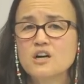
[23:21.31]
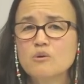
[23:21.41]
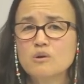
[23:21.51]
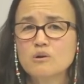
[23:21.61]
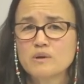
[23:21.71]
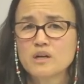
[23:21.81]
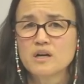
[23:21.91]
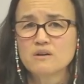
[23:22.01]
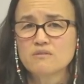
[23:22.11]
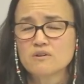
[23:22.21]
will
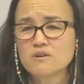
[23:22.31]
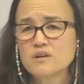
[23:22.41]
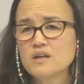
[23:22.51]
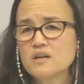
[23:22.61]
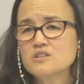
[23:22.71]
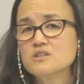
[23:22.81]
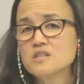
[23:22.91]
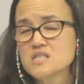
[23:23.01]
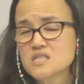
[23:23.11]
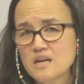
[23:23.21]
recover to the
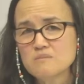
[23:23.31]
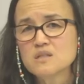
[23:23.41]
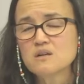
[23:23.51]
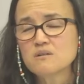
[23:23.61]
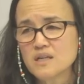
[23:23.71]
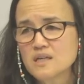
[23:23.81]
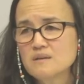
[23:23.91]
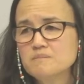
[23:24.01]
same degree.